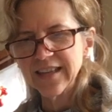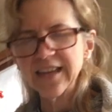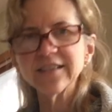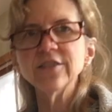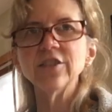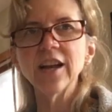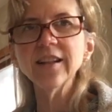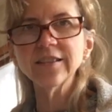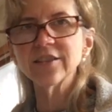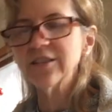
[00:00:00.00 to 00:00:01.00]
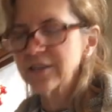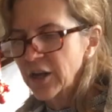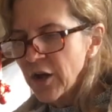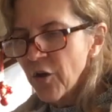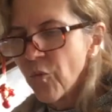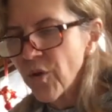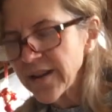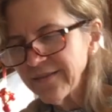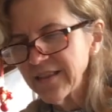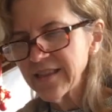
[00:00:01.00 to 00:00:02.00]
as a geologist,
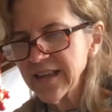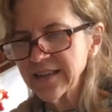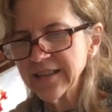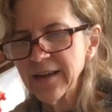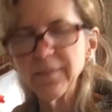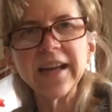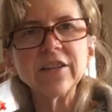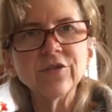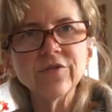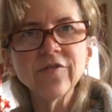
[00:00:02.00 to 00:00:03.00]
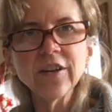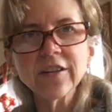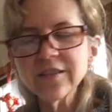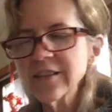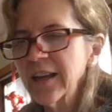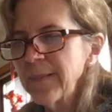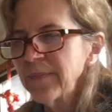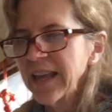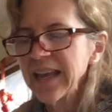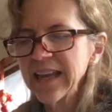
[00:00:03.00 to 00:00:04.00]
one of the things I might do first
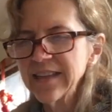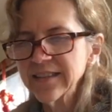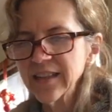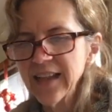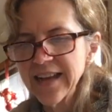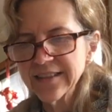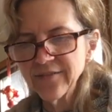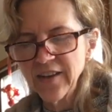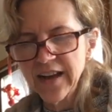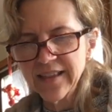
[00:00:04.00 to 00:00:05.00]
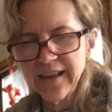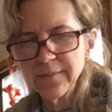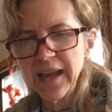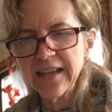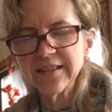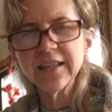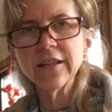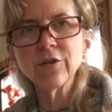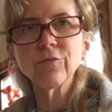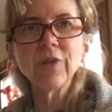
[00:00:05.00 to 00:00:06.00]
is classify them as
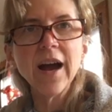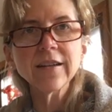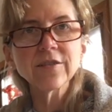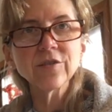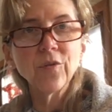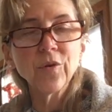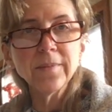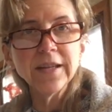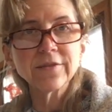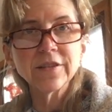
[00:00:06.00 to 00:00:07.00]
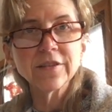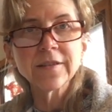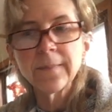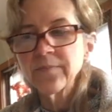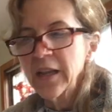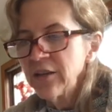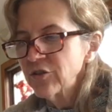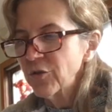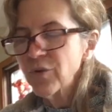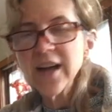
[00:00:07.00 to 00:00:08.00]
either rocks or minerals.
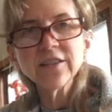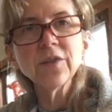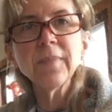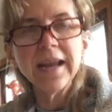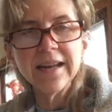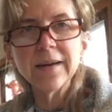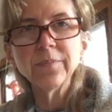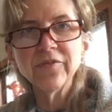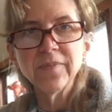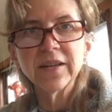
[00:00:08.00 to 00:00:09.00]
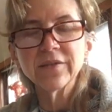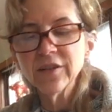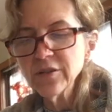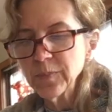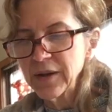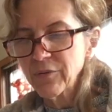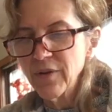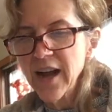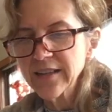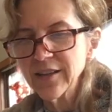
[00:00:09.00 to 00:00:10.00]
So rocks are made up of minerals, but
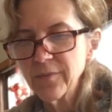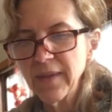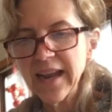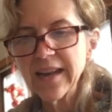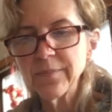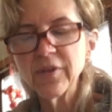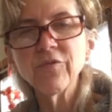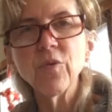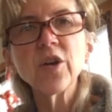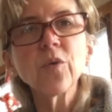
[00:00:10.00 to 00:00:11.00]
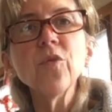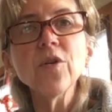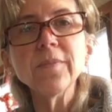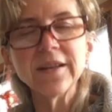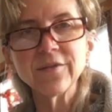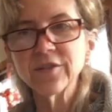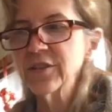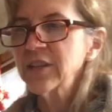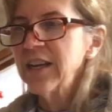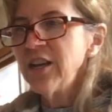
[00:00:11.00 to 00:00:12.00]
rocks are made up of one or more
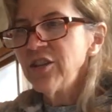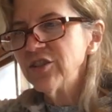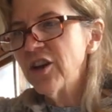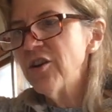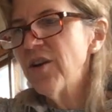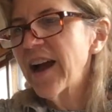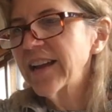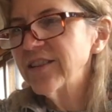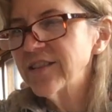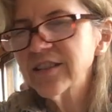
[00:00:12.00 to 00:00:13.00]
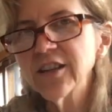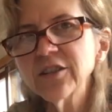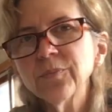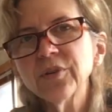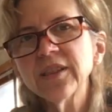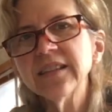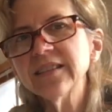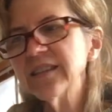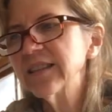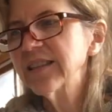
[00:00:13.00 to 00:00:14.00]
minerals. So I could start to put
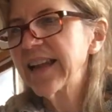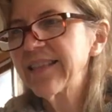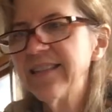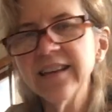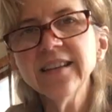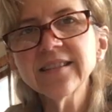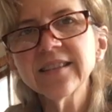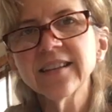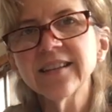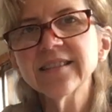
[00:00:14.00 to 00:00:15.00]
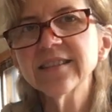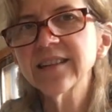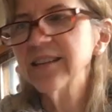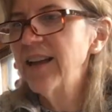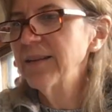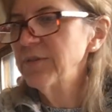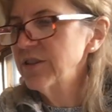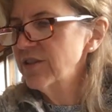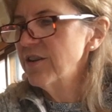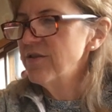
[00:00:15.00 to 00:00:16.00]
these things like this. This is a
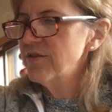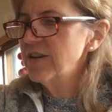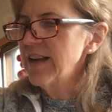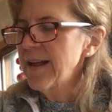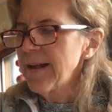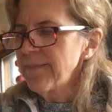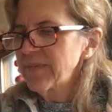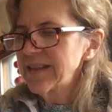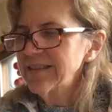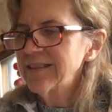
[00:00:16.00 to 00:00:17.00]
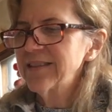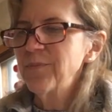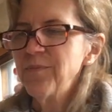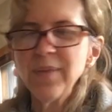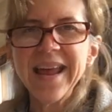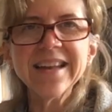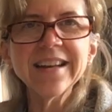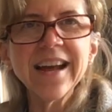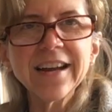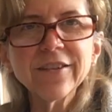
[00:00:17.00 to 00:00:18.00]
limestone. This is
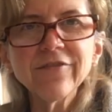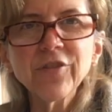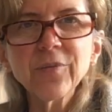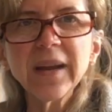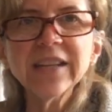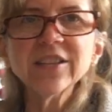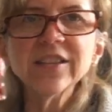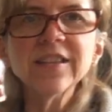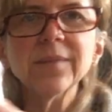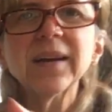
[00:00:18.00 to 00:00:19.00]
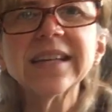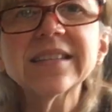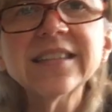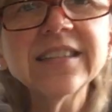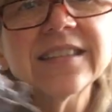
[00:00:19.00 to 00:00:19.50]
banded iron formation. You might see